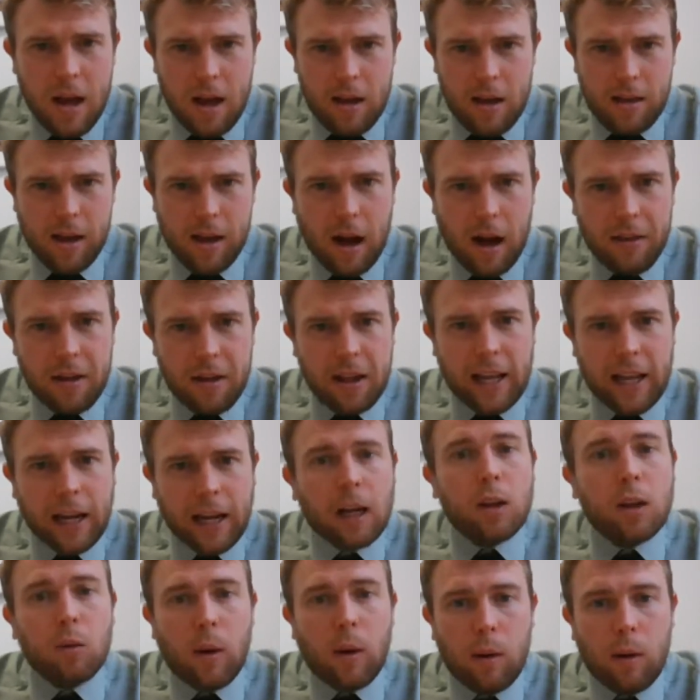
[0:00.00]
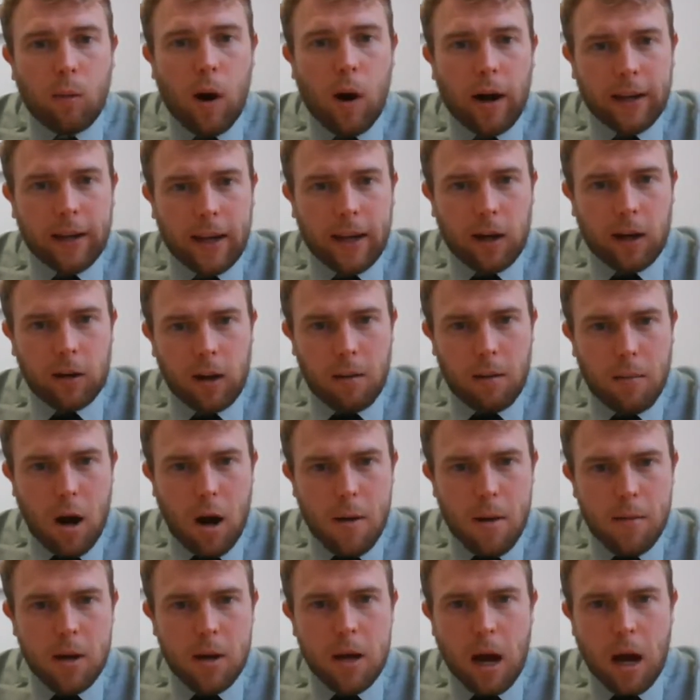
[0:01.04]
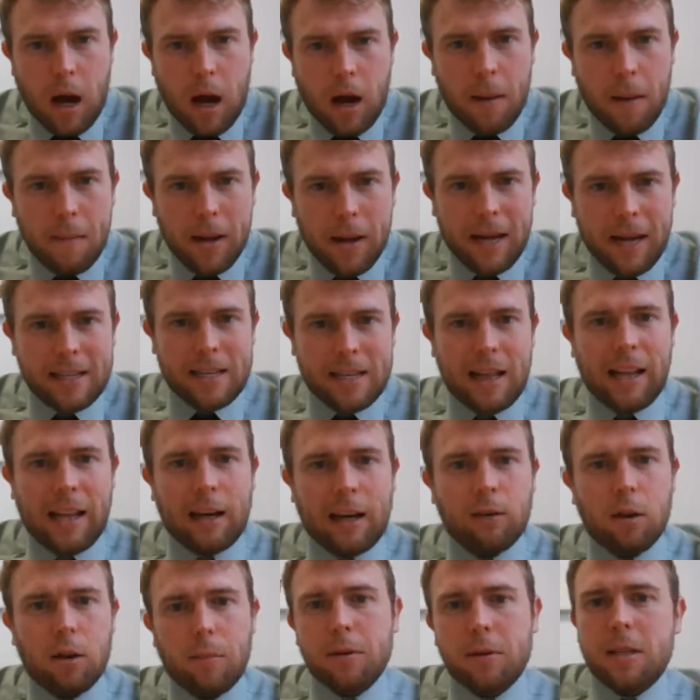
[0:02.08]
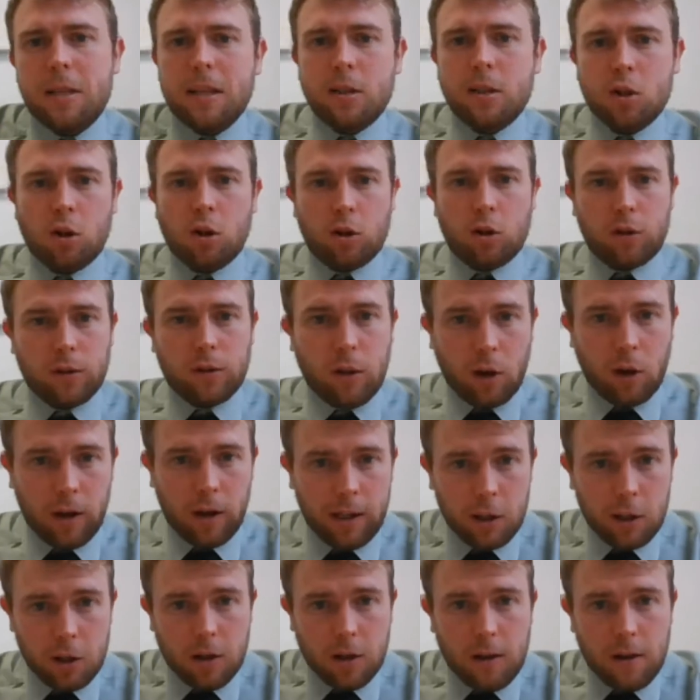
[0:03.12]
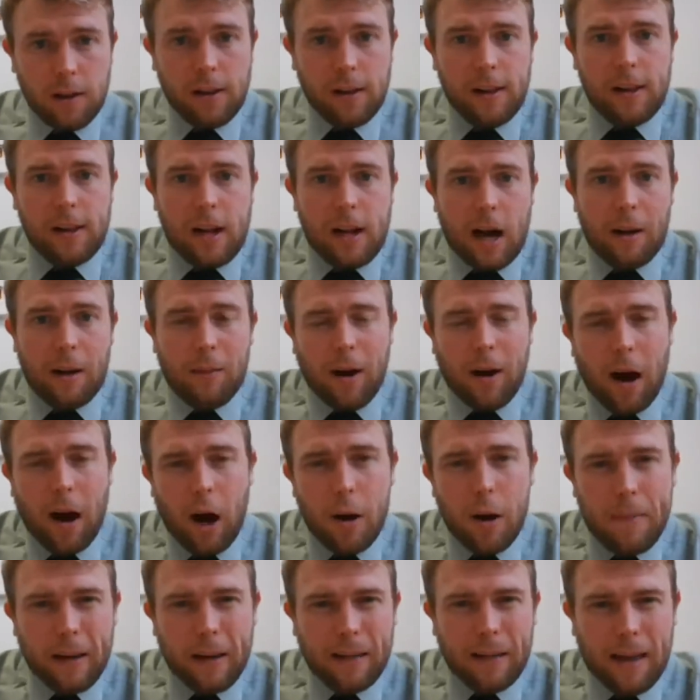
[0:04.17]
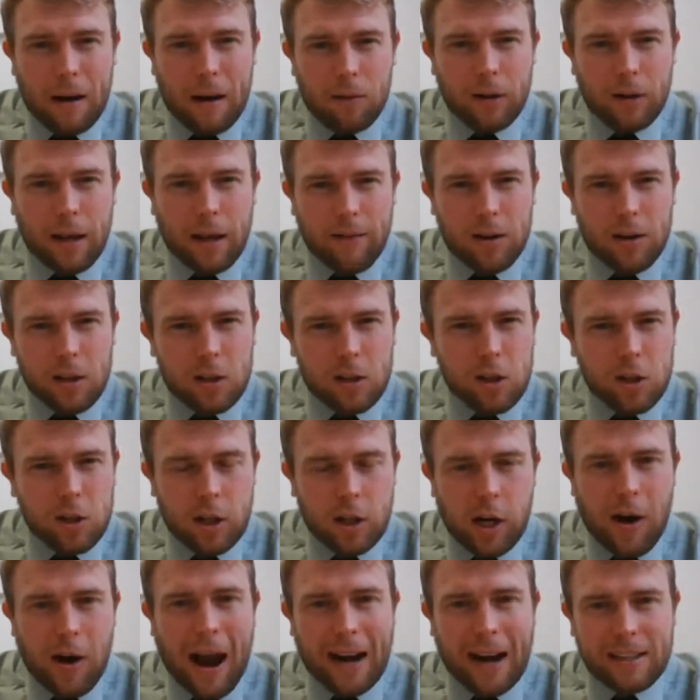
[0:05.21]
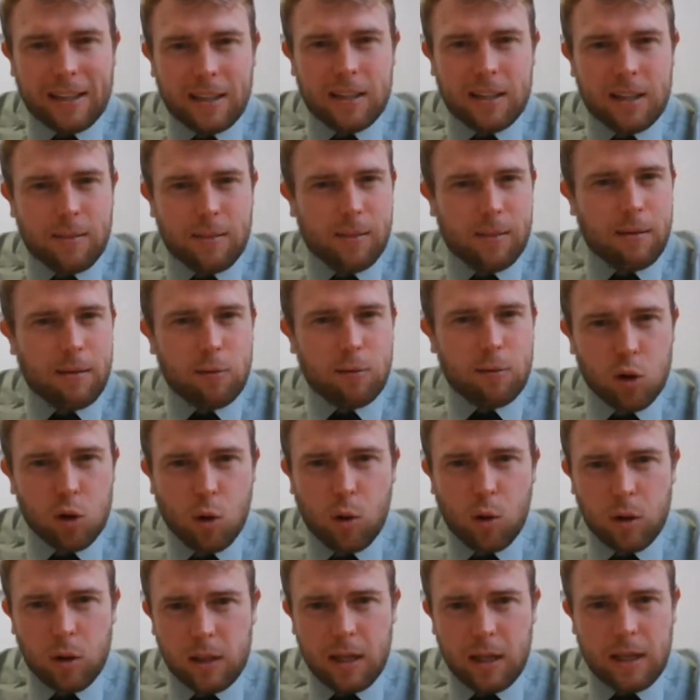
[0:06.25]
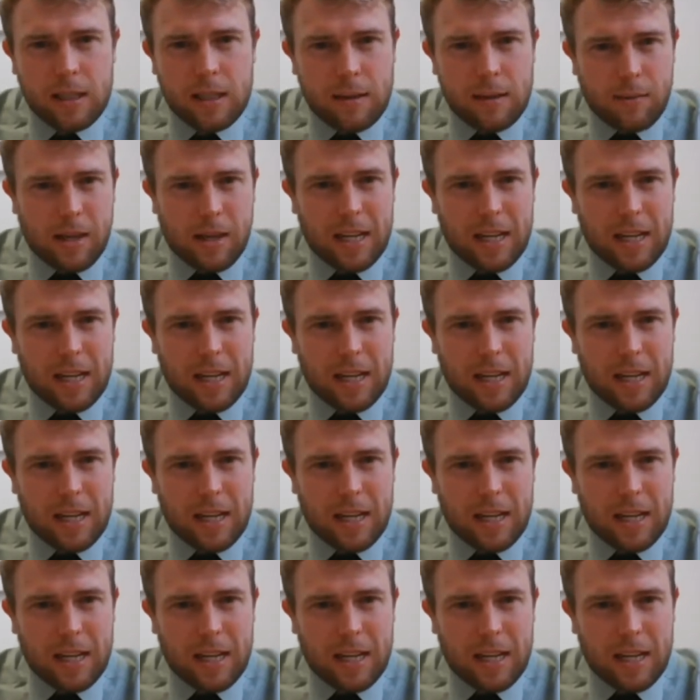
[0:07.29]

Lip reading: The other link that we're working on at the moment is a link with a prestigious Oxford college. and we're hoping that will give us, access to some of their resources, some of their